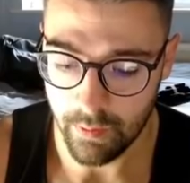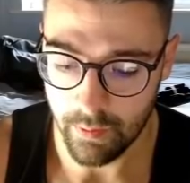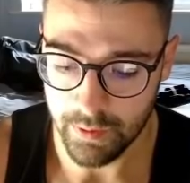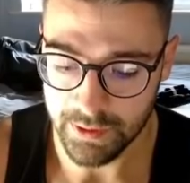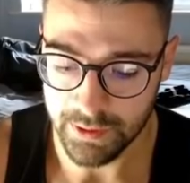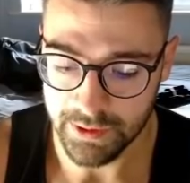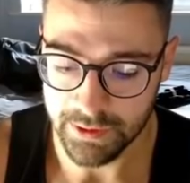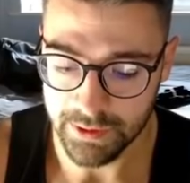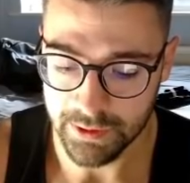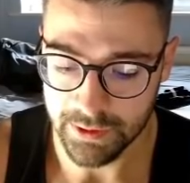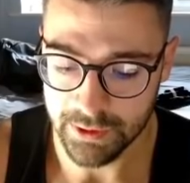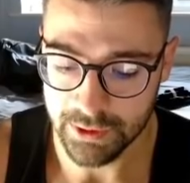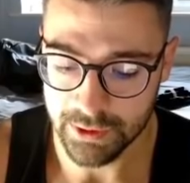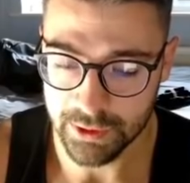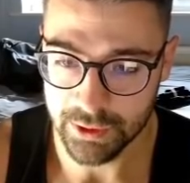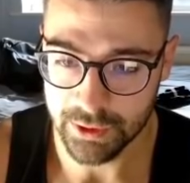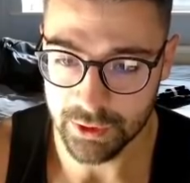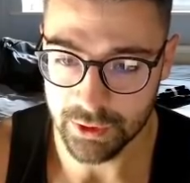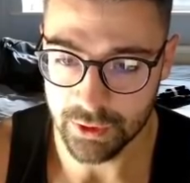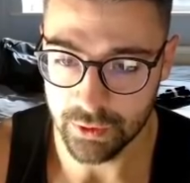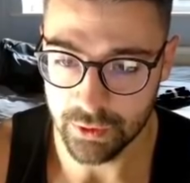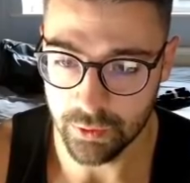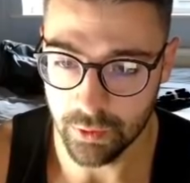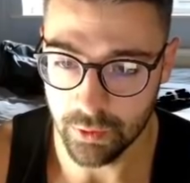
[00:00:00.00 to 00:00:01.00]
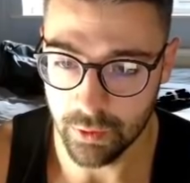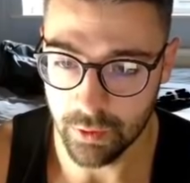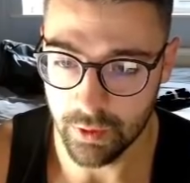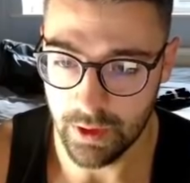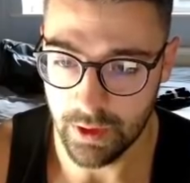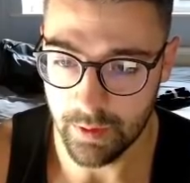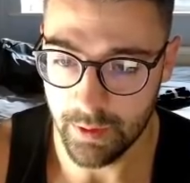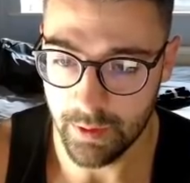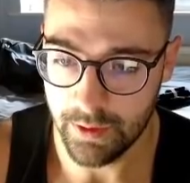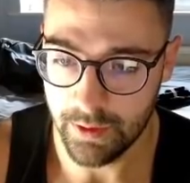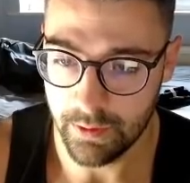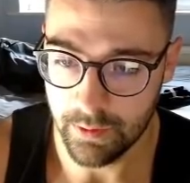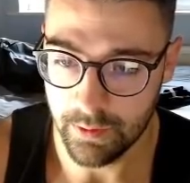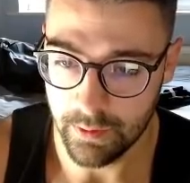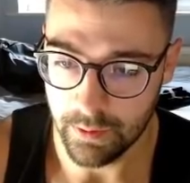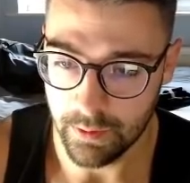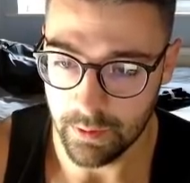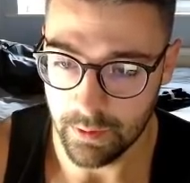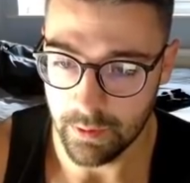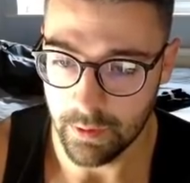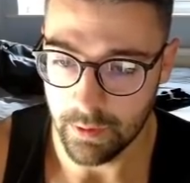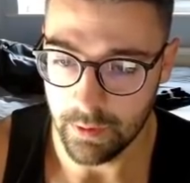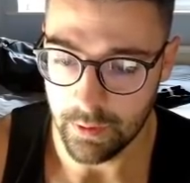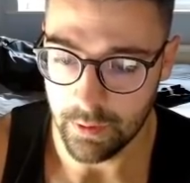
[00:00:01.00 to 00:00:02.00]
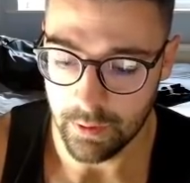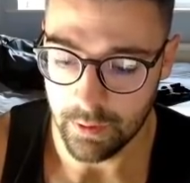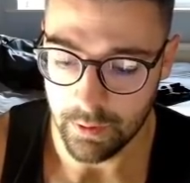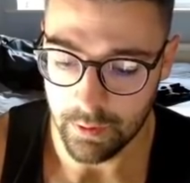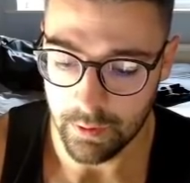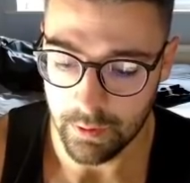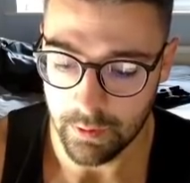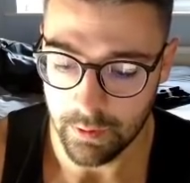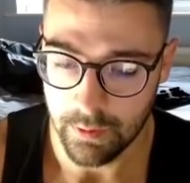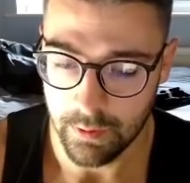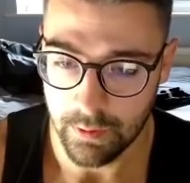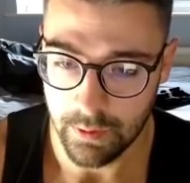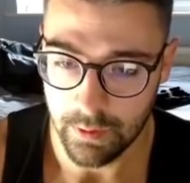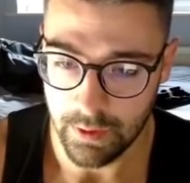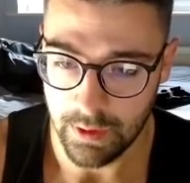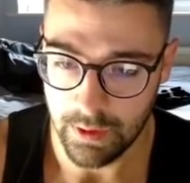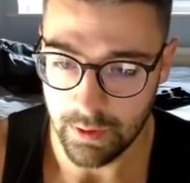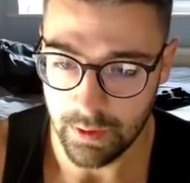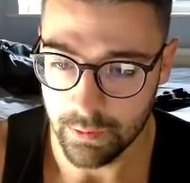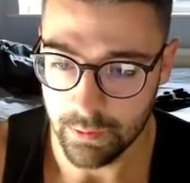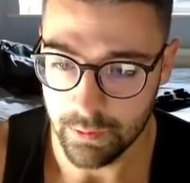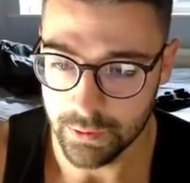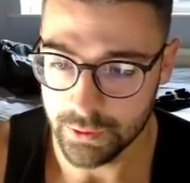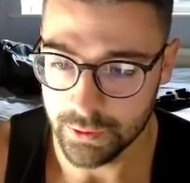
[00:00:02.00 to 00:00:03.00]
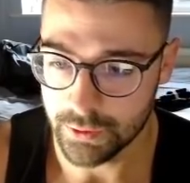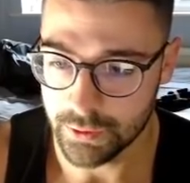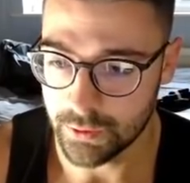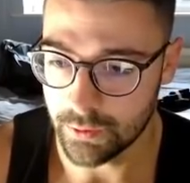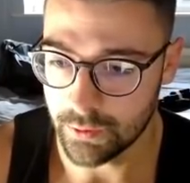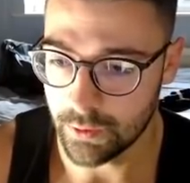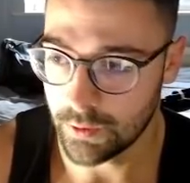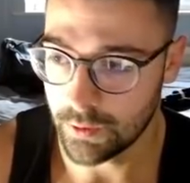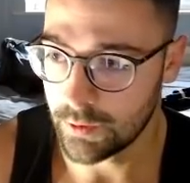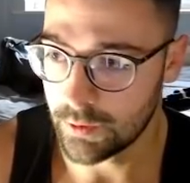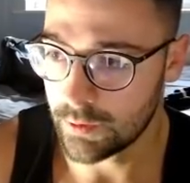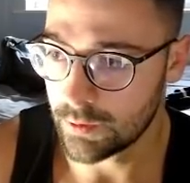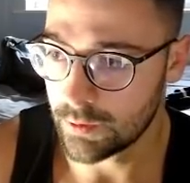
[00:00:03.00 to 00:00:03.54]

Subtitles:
which is the score element, equals score.